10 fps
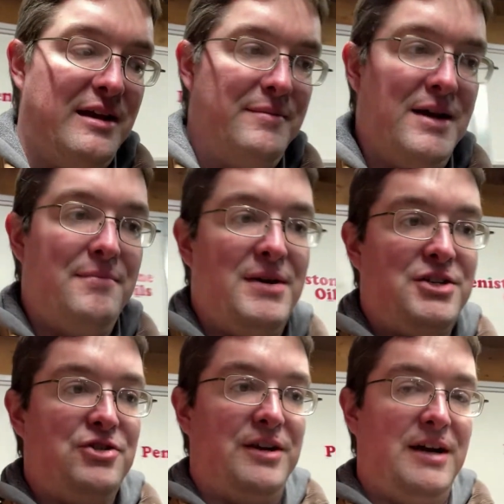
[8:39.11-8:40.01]
I'm not
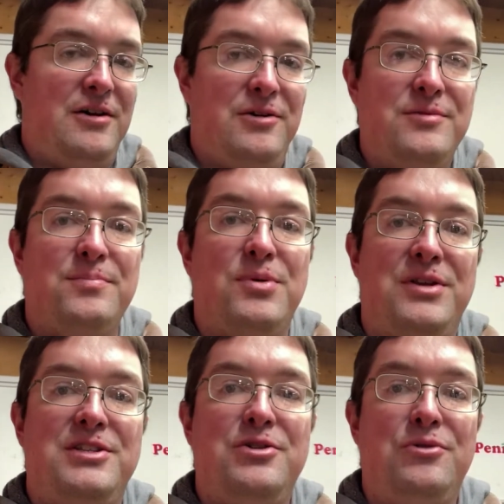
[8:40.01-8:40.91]
measuring out
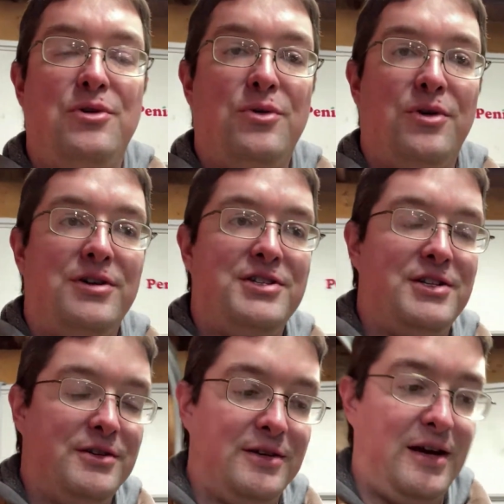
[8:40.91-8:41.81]
0.2
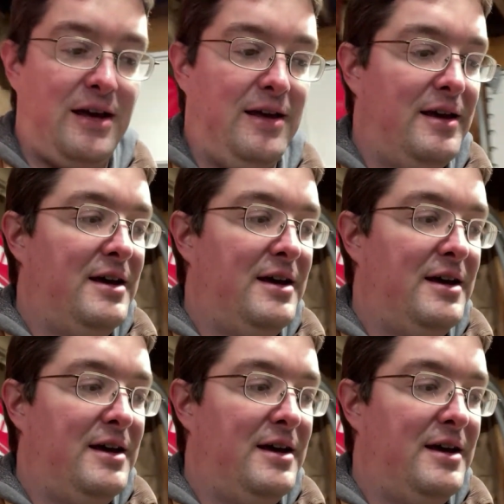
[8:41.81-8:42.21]
quarts, okay?